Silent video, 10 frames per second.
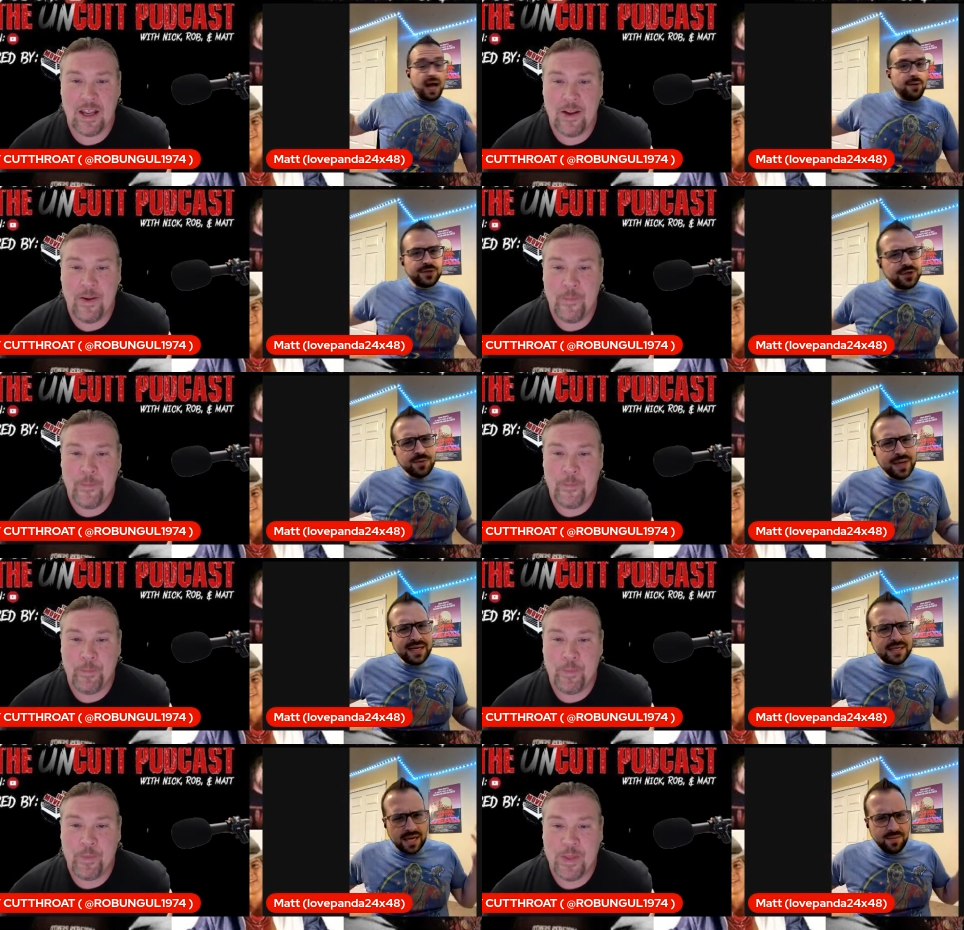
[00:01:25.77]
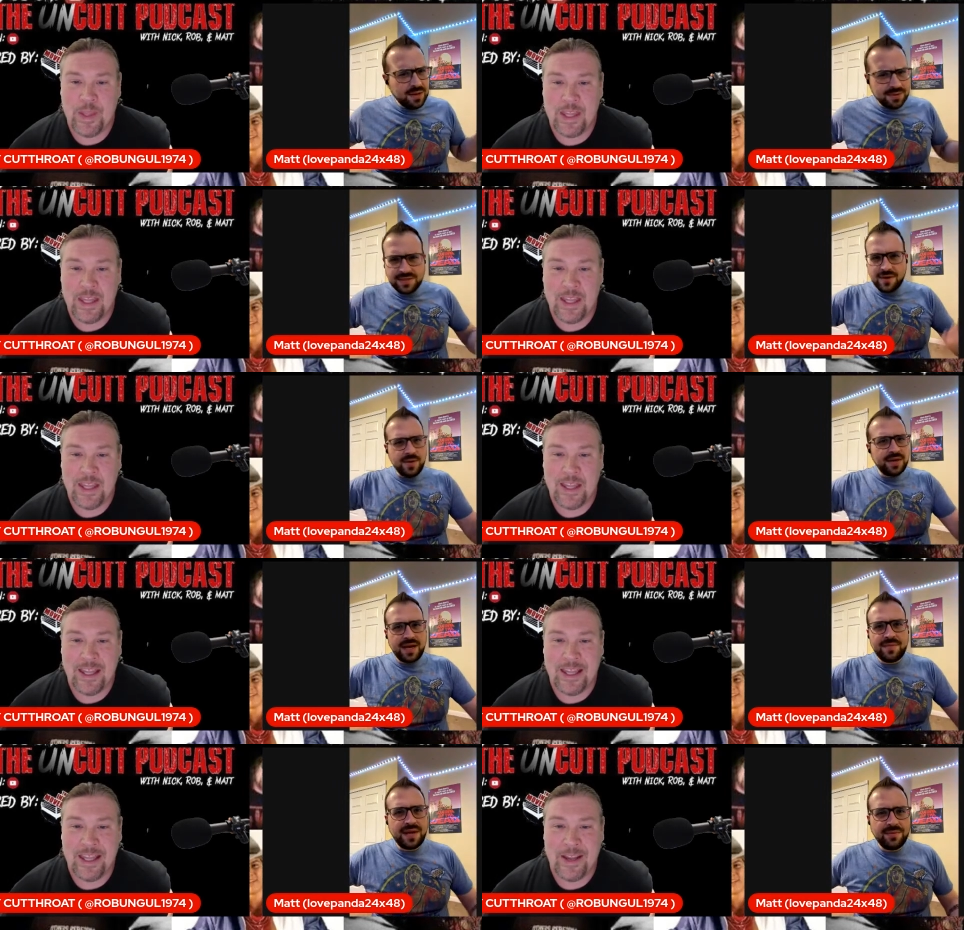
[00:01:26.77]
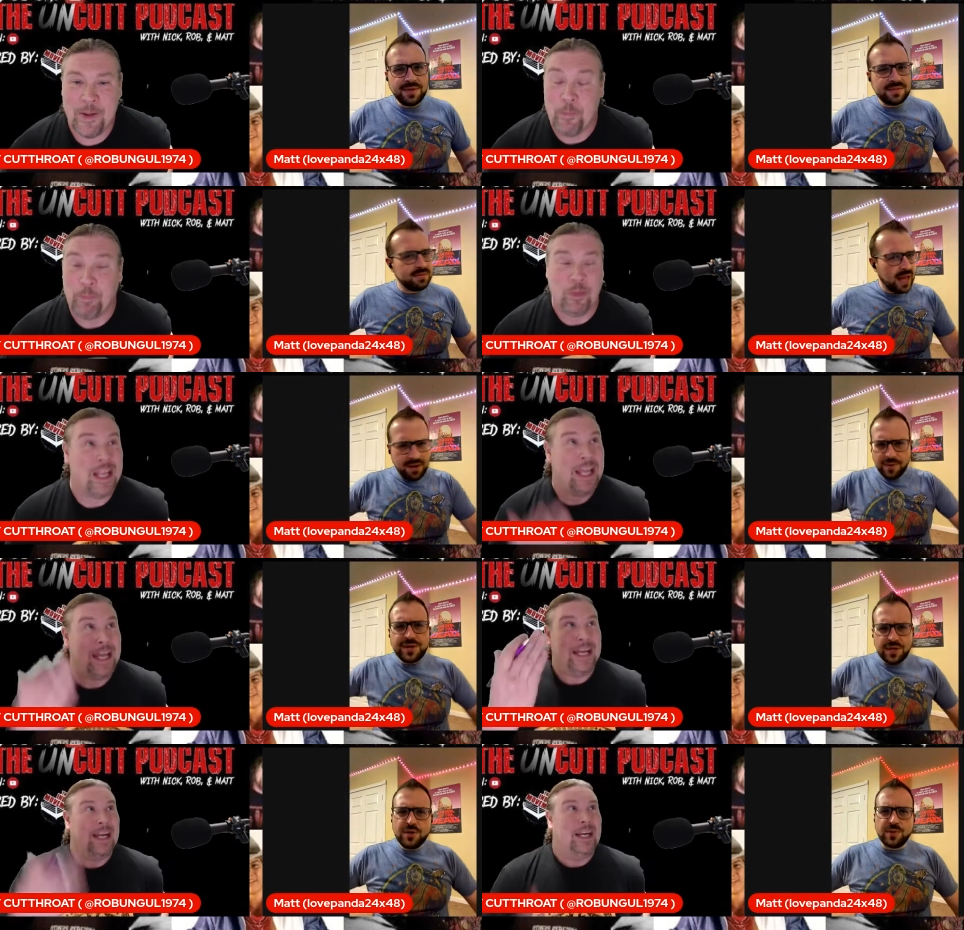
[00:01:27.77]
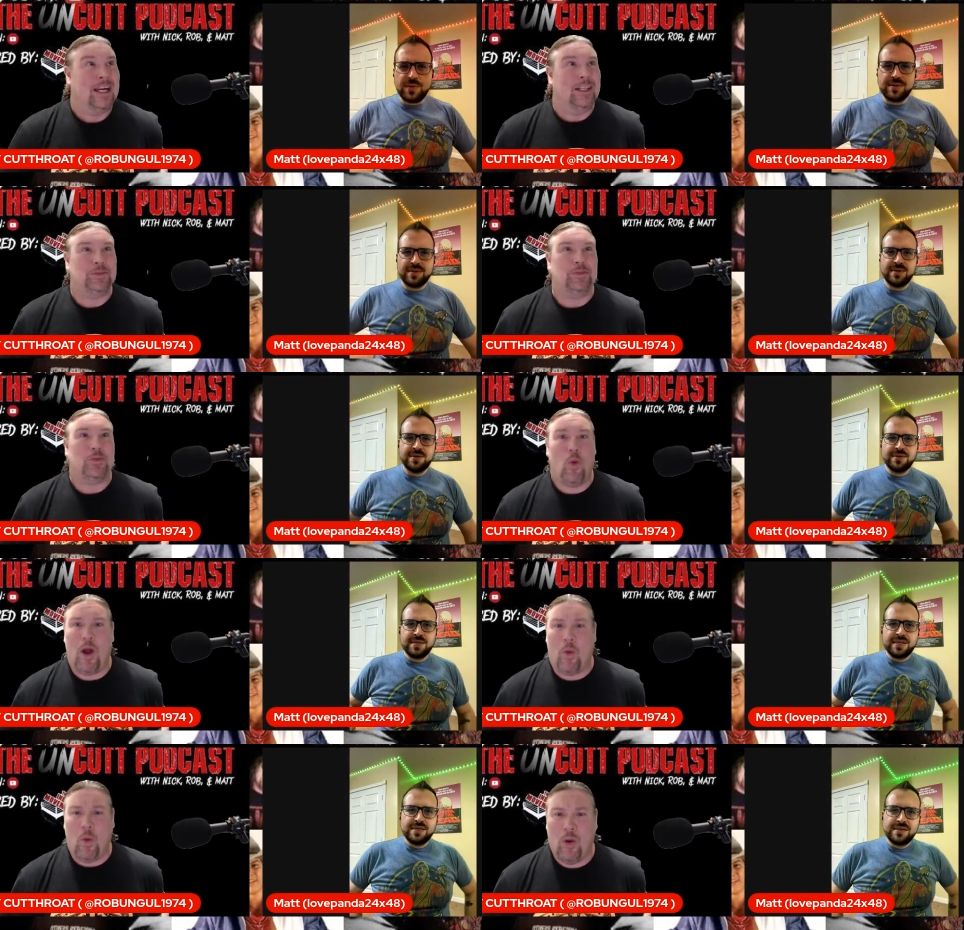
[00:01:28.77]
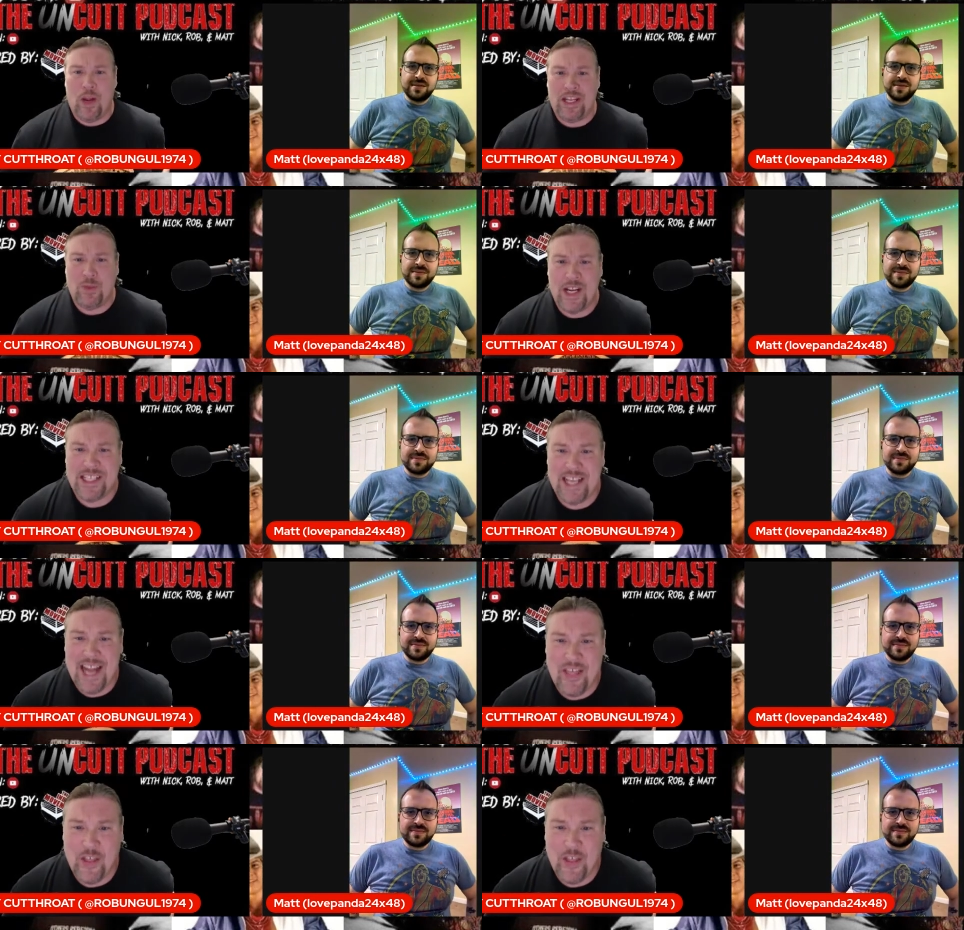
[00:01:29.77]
Speaker 1: how was your week? Tell me what's going on, man. What? How are you? What? What?
Speaker 2: What, what is today?